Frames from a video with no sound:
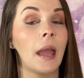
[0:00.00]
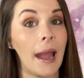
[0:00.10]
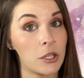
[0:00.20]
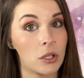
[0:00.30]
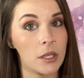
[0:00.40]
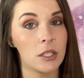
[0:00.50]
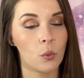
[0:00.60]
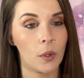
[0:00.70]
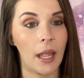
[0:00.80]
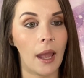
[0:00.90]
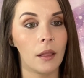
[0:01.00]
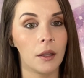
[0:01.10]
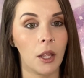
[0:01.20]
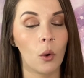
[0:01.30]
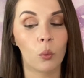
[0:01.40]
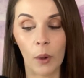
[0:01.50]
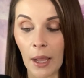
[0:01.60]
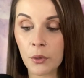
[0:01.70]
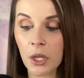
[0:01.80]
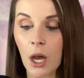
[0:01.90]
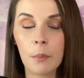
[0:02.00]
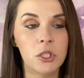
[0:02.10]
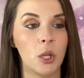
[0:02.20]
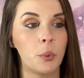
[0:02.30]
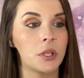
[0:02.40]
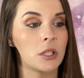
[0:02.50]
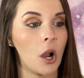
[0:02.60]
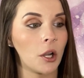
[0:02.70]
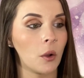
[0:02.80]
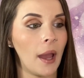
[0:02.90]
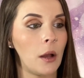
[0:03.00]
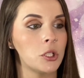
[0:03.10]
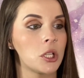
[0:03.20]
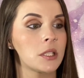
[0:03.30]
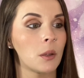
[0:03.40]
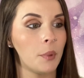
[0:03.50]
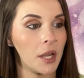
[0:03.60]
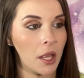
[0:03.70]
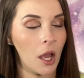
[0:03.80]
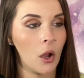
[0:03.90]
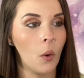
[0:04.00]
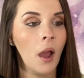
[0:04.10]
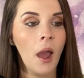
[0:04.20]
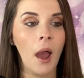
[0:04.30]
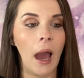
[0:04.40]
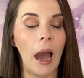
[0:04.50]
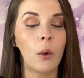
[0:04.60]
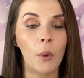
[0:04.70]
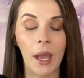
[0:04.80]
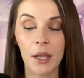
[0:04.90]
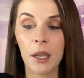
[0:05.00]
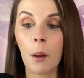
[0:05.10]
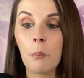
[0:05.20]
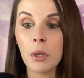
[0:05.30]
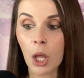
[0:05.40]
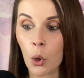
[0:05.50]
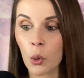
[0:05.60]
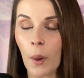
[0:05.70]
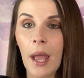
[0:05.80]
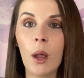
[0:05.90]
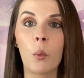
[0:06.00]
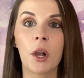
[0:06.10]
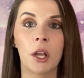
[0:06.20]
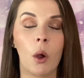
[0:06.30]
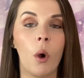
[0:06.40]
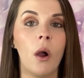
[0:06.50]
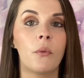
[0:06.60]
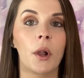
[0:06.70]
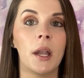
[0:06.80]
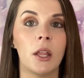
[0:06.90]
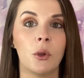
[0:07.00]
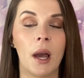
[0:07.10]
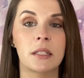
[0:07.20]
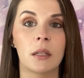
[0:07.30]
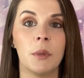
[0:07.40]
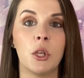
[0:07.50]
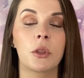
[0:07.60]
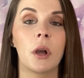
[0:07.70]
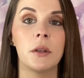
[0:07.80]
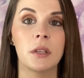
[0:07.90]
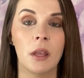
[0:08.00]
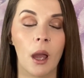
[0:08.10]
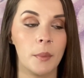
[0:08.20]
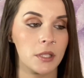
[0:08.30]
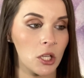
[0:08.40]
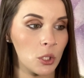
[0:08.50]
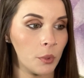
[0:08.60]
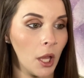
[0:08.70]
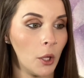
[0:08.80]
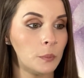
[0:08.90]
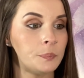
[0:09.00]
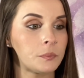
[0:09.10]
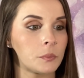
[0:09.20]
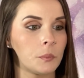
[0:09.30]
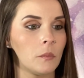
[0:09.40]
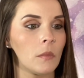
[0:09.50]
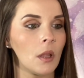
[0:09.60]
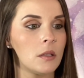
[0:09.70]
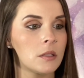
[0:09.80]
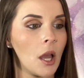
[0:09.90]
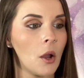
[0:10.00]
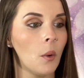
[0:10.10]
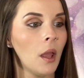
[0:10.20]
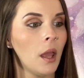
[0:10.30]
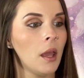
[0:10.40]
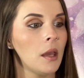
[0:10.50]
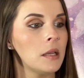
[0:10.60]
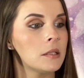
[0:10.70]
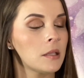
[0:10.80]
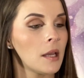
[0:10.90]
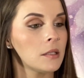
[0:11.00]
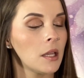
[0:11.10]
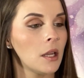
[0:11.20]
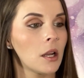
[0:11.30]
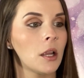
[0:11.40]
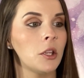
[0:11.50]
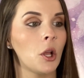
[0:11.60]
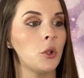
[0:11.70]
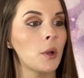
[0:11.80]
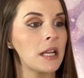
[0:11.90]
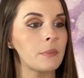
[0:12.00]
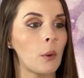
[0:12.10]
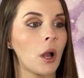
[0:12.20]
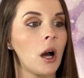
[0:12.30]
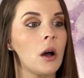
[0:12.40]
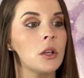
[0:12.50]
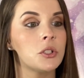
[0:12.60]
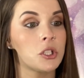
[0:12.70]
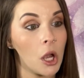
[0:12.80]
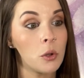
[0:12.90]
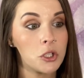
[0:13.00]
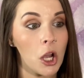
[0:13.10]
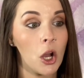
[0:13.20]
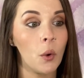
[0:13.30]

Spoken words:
Ashley's Reality Roundup. She put this article out just a bit ago. I read it, blown away. We're going to go over it, and you guys can leave your thoughts in the comment section below. So, it says here, you know, you guys may recall, Jojo,